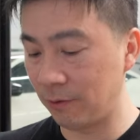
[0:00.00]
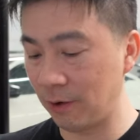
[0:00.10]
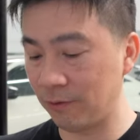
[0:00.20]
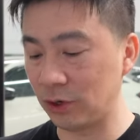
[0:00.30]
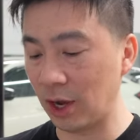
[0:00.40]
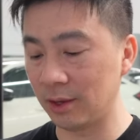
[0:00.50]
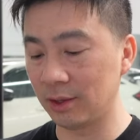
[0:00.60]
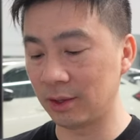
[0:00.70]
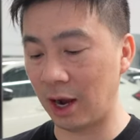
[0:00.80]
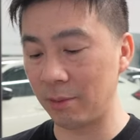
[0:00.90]
5th
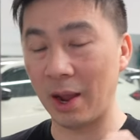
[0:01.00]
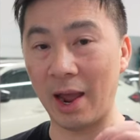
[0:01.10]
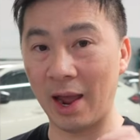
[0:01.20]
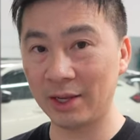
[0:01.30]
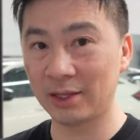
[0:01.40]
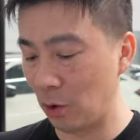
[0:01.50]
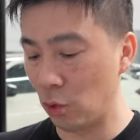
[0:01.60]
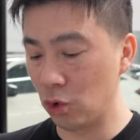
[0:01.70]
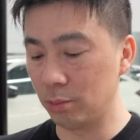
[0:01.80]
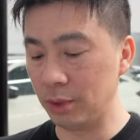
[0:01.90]
gen Type S, it
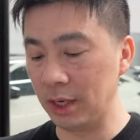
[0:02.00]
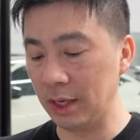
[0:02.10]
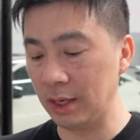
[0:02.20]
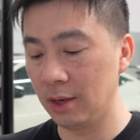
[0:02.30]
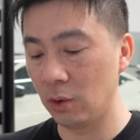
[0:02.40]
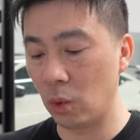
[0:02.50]
will be